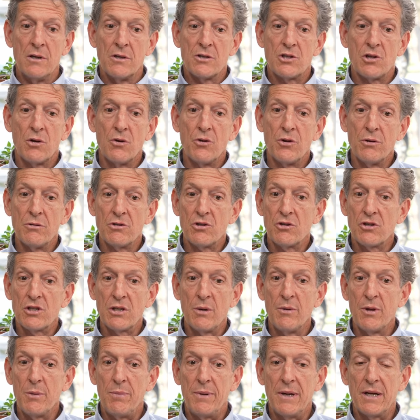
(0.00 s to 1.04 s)
So those are
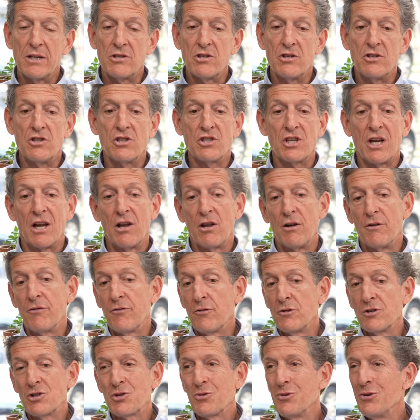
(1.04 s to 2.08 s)
some of the passages I love.
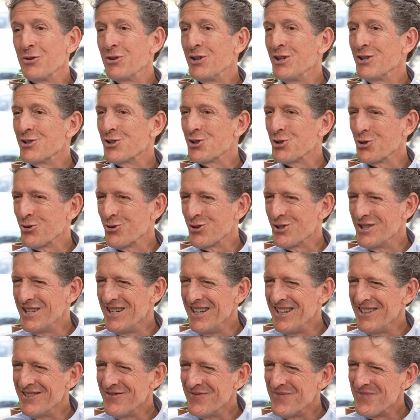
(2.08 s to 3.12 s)
First Corinthians
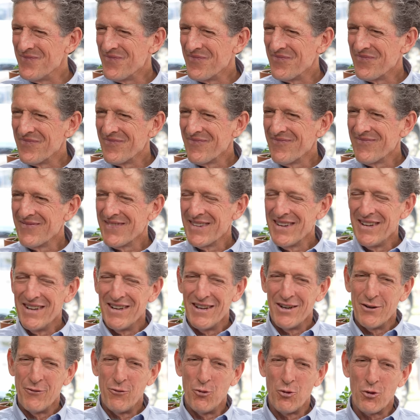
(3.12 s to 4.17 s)
thirteen,
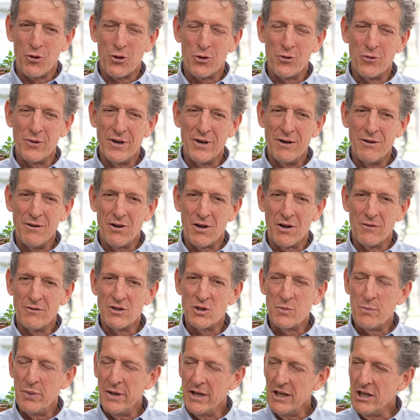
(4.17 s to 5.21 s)
four through eight. Love
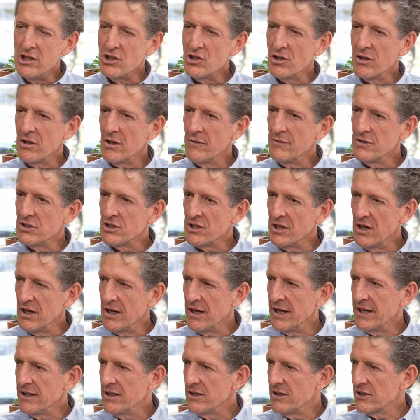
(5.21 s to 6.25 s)
is patient, love is
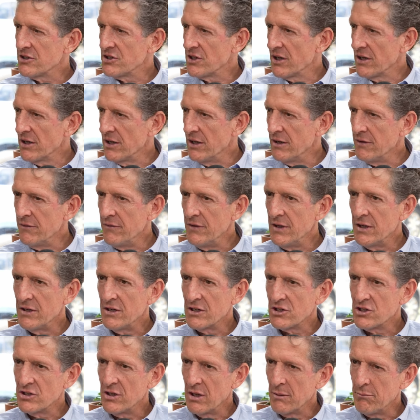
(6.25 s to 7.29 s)
kind. It does not envy, it
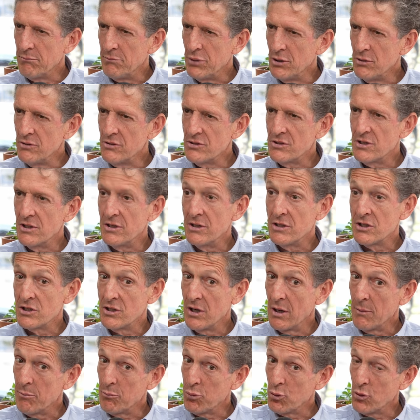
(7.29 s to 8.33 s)
does not boast, it is
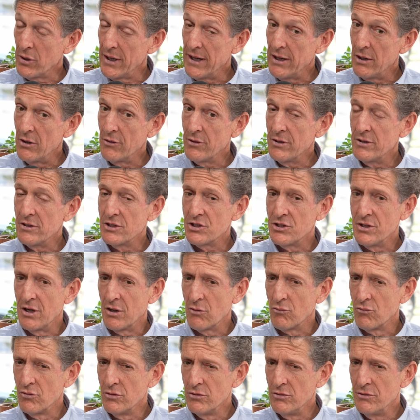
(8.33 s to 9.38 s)
not proud, it is
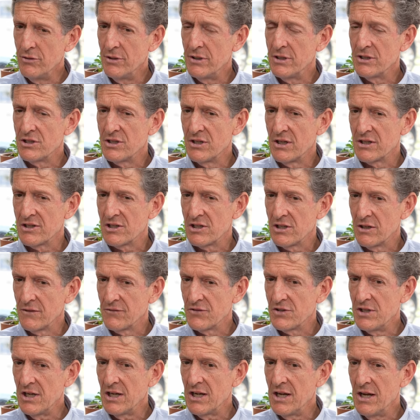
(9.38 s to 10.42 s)
not rude, it is not
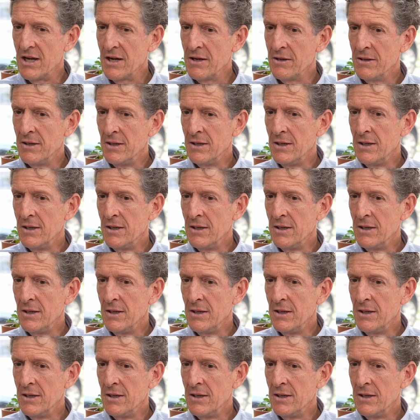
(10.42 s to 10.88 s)
self-seeking.